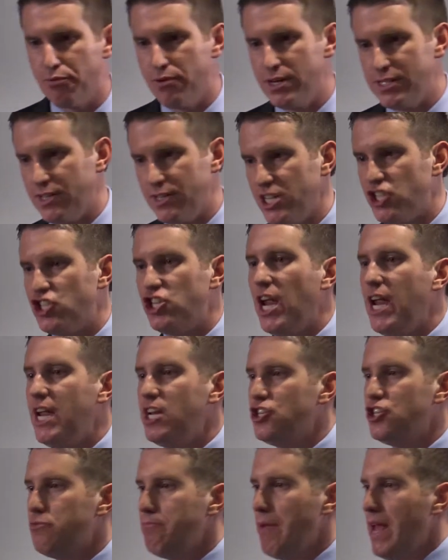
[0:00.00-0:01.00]
prison, a
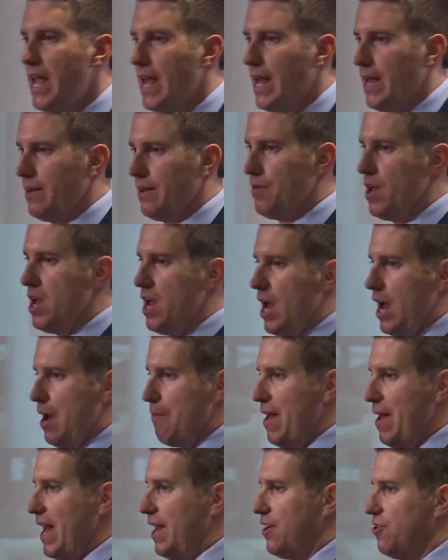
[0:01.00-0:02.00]
changed man, a
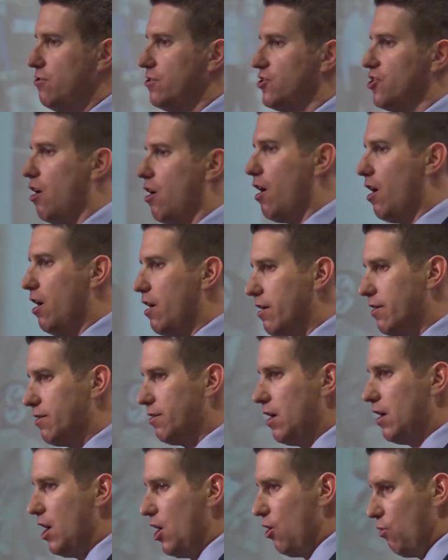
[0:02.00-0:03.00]
man whose heart
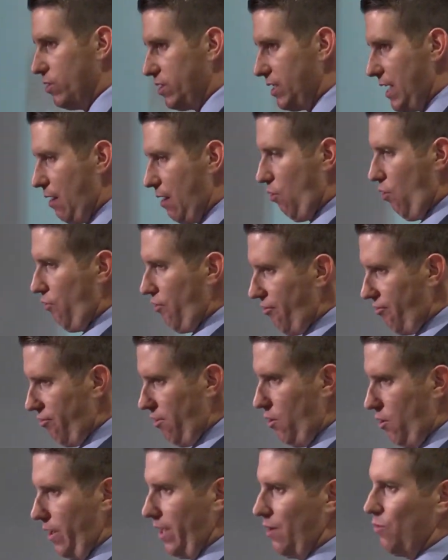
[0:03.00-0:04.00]
was now
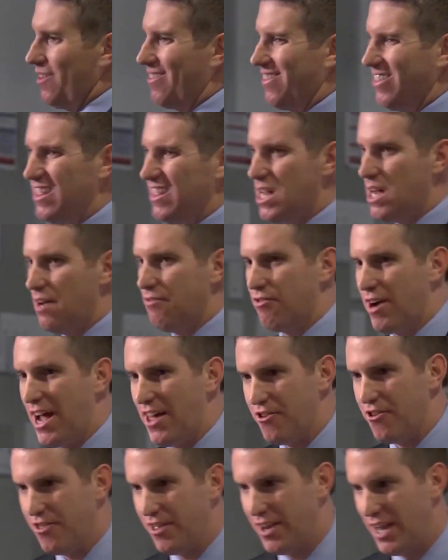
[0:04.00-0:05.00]
overflowing with love
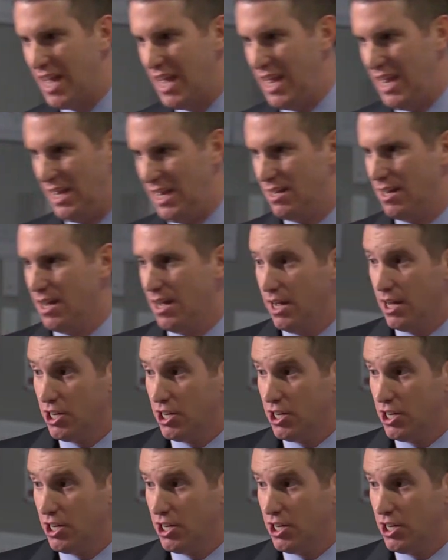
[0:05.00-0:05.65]
rather than hate.